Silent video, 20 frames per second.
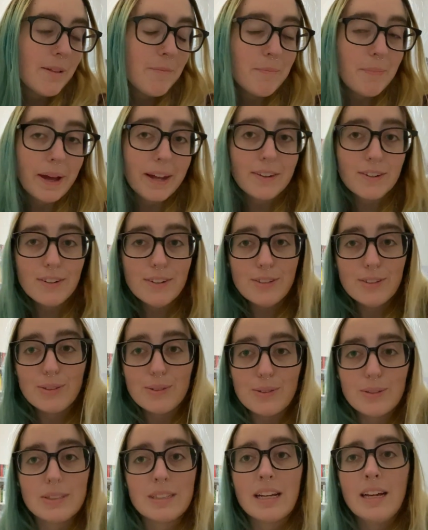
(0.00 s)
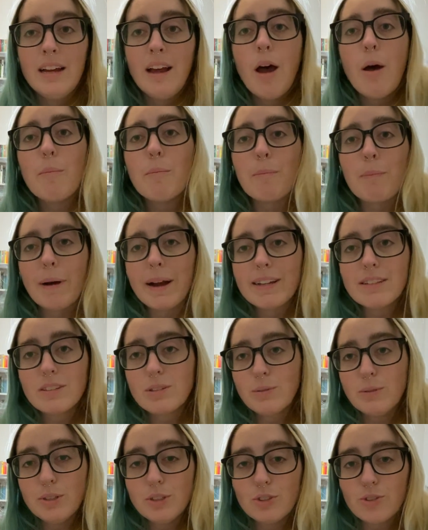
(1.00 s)
in better news, my
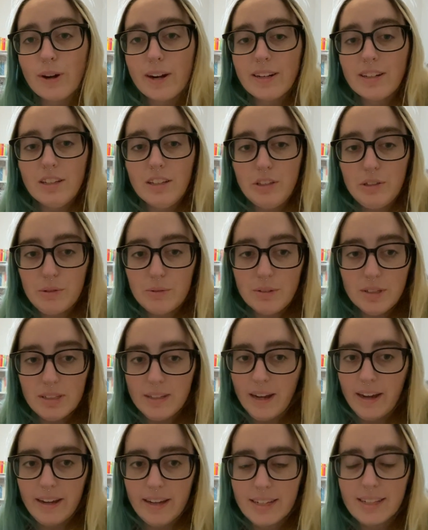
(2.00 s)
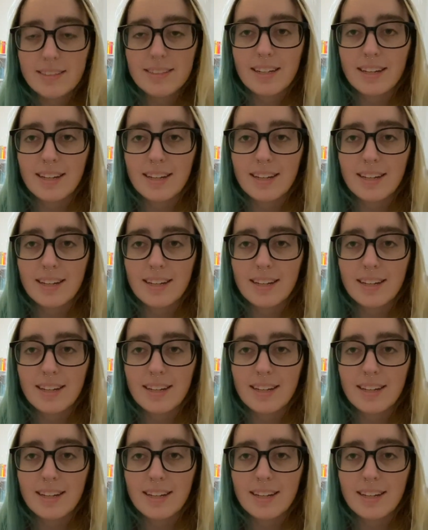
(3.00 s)
store is trying to unionize.